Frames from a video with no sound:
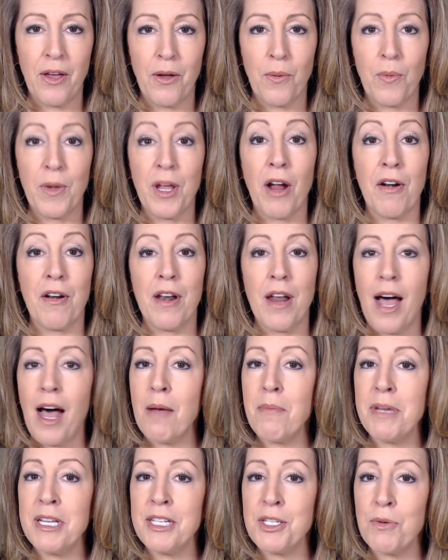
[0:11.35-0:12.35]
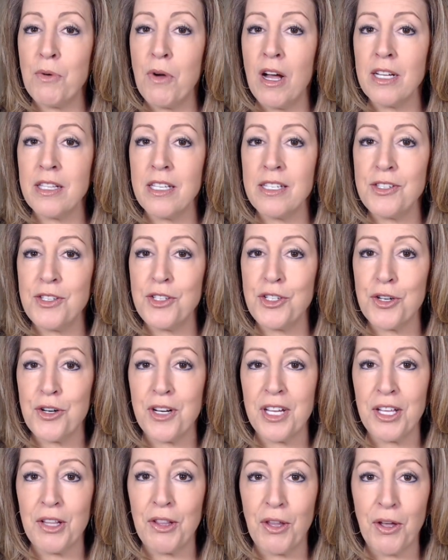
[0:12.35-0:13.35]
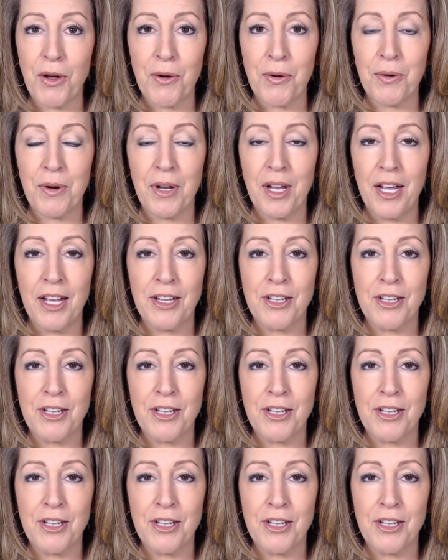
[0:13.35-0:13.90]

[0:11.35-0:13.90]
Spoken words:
We are not meant to walk this journey alone,